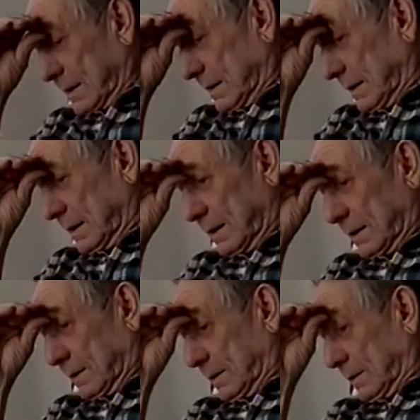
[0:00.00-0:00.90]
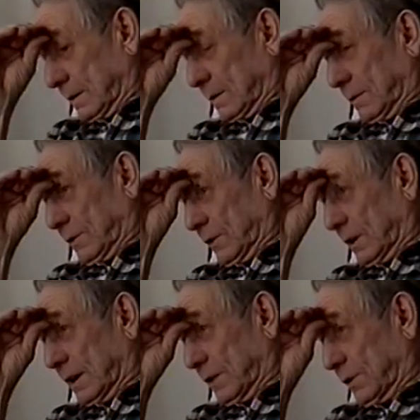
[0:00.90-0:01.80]
we still
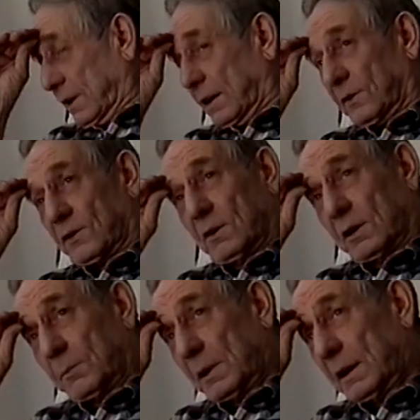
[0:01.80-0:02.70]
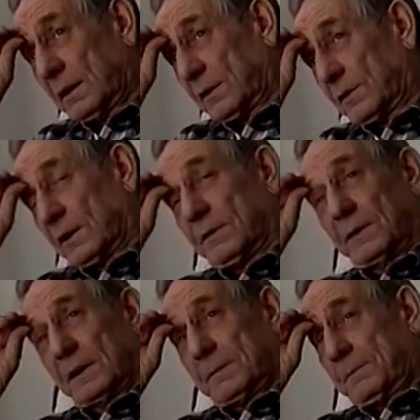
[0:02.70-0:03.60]
had trains hauling mail and stuff
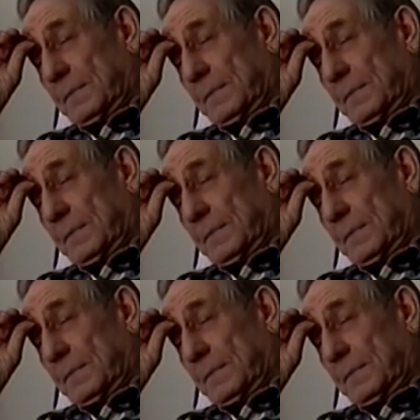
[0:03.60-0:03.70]
in,